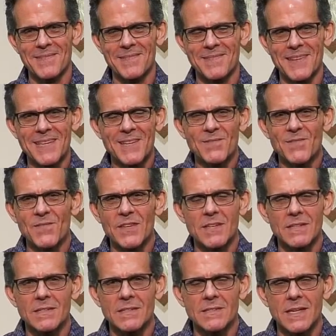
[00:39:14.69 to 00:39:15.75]
They can
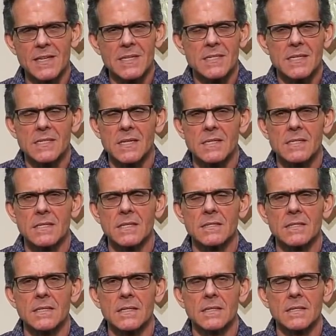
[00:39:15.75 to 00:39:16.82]
feel it, they can sense
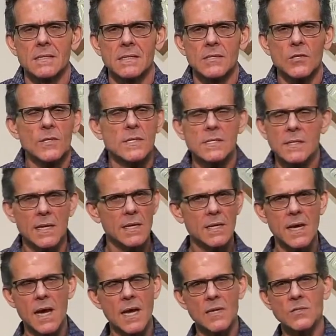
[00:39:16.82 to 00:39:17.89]
it. You can say a
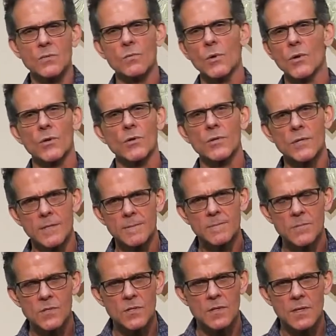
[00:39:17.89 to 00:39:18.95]
kind word
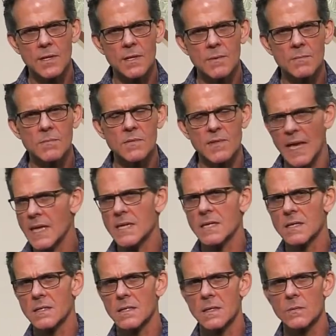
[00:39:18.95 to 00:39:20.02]
to them,
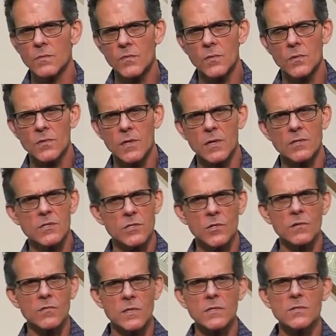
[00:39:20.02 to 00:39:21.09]
thanking them for their
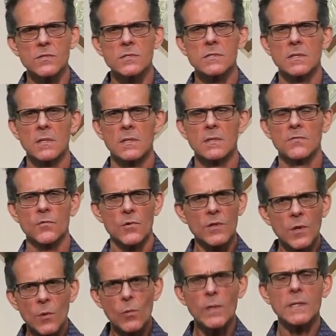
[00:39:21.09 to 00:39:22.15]
service, for
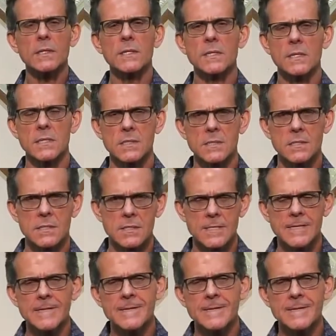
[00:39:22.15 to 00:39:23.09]
their willingness.